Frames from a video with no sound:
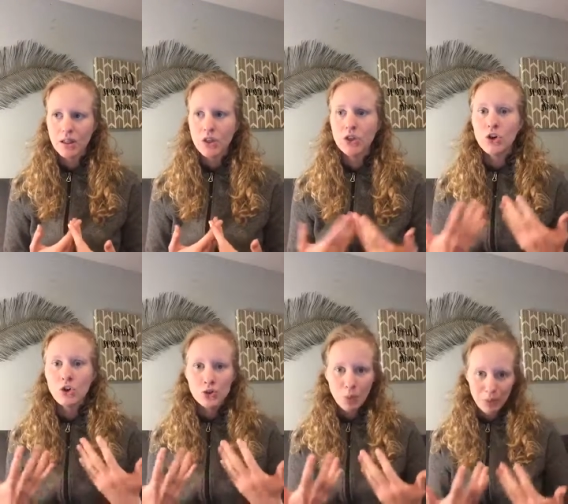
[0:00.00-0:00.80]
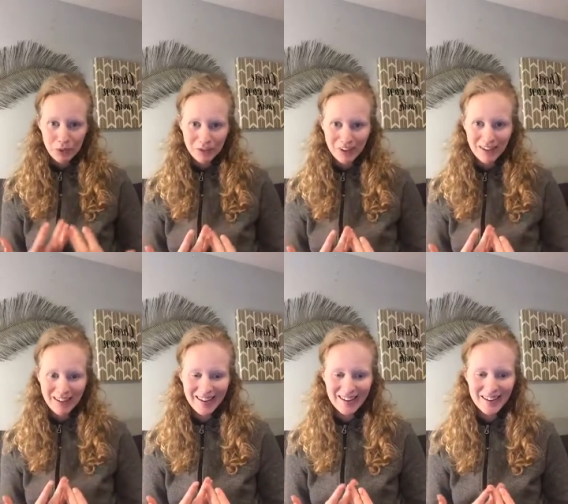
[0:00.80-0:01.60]
notice what we're
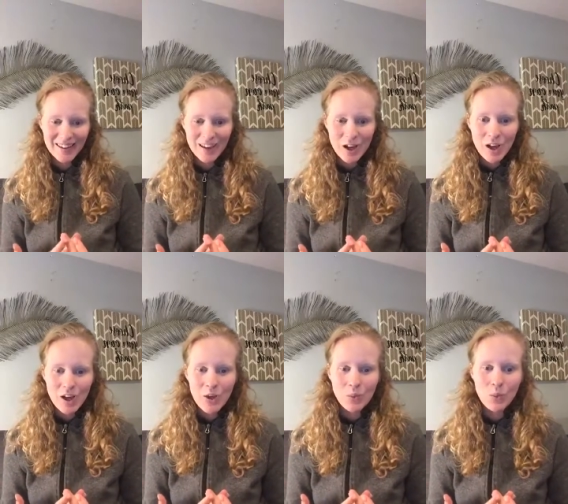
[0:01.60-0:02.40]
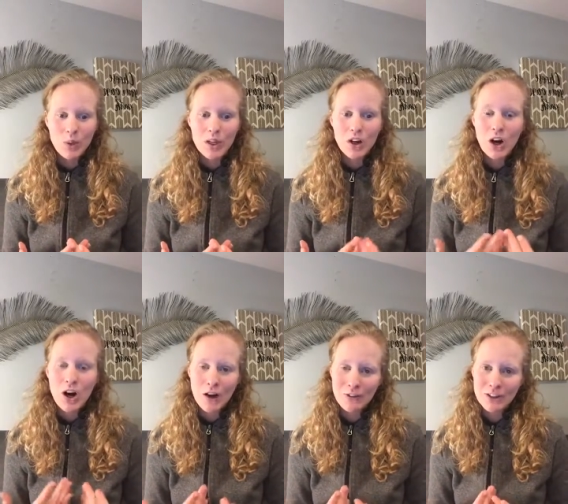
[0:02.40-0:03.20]
feeling, we are
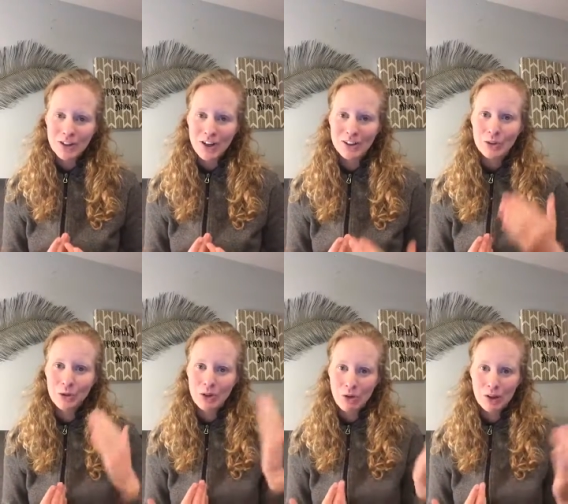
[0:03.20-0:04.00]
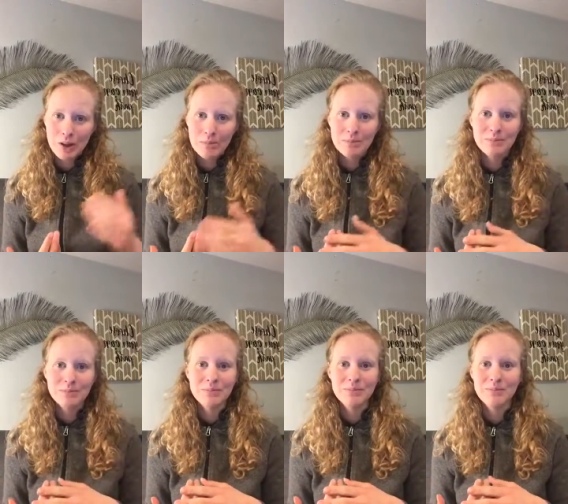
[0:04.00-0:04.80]
often taught to ignore them,
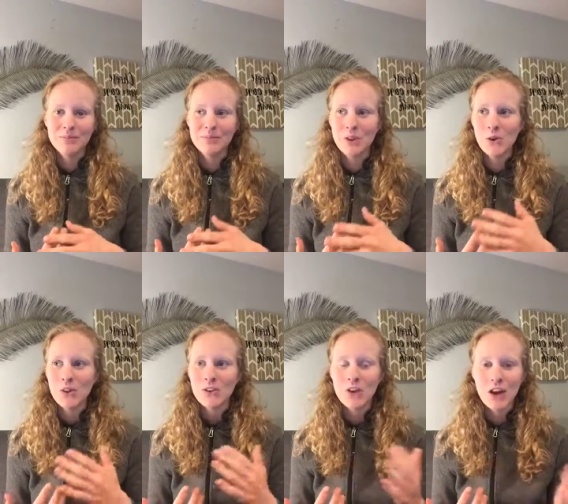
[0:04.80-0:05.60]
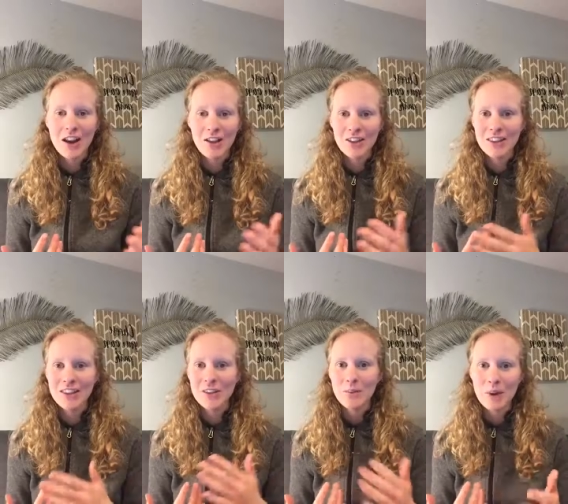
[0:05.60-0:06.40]
that they're not healthy,
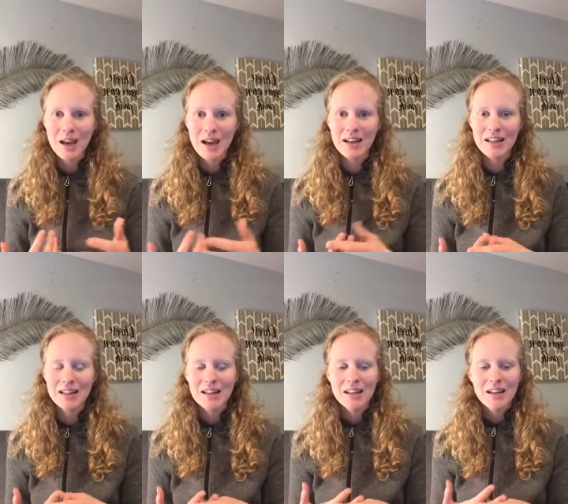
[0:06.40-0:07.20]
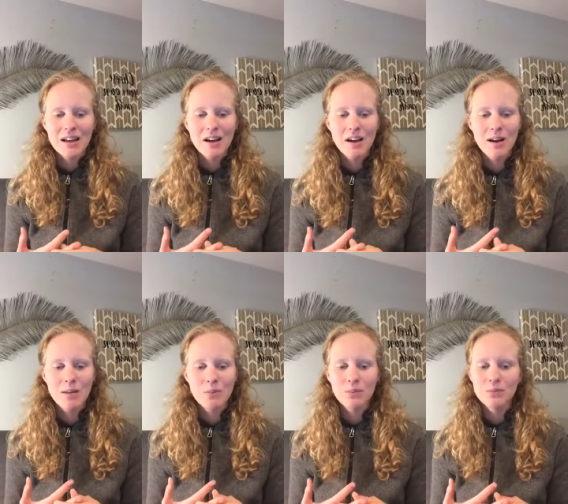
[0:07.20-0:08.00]
that they're bad.
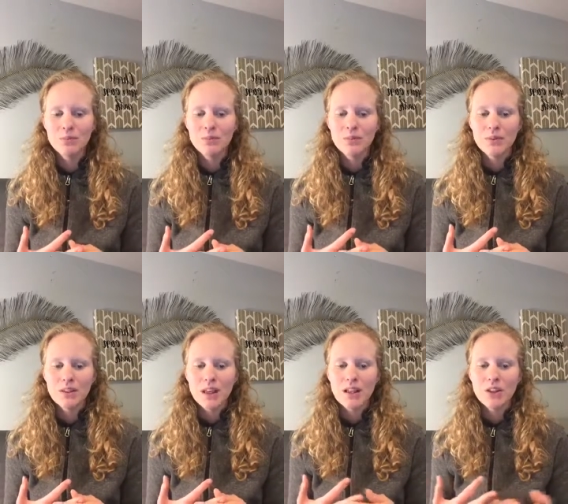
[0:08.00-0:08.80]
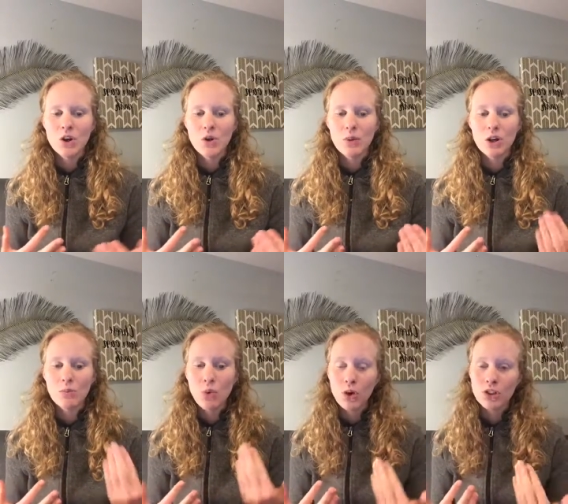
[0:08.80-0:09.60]
And so we are
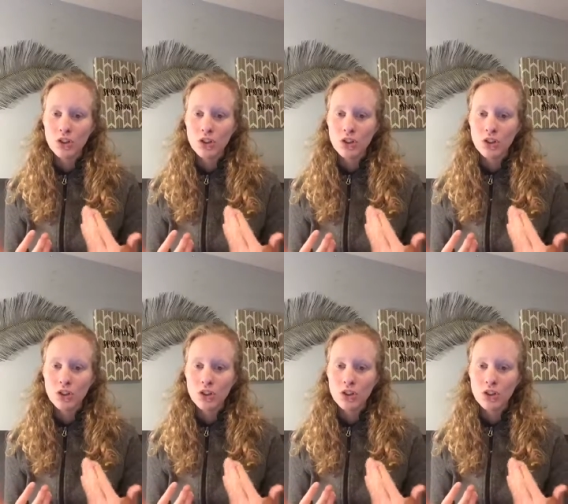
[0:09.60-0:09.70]
more